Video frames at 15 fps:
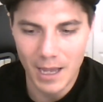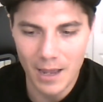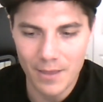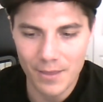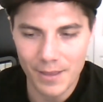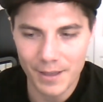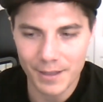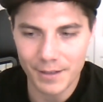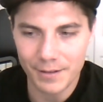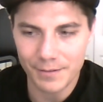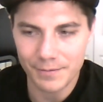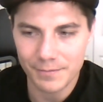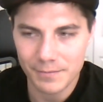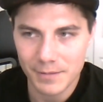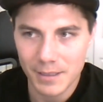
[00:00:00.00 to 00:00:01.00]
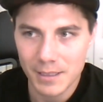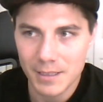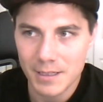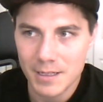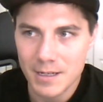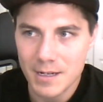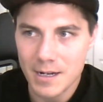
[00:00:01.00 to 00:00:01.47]
And then
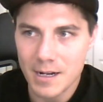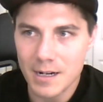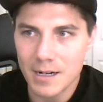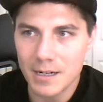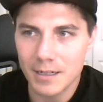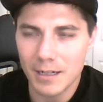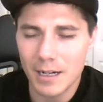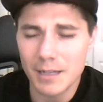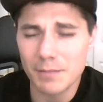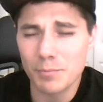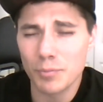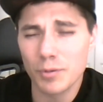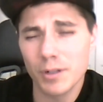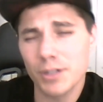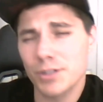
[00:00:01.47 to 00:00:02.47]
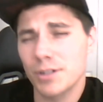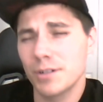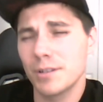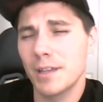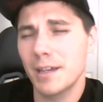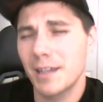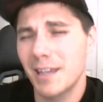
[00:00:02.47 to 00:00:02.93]
I'm pretty
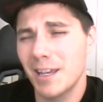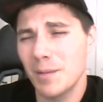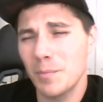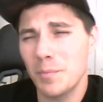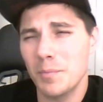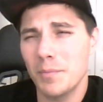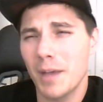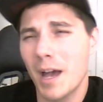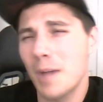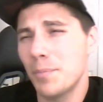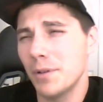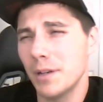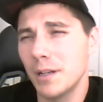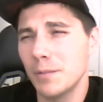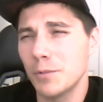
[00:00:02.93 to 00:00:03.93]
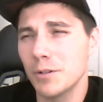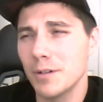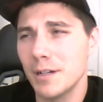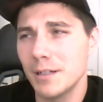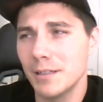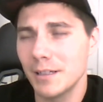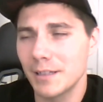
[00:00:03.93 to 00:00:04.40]
sure that can't happen anymore, right?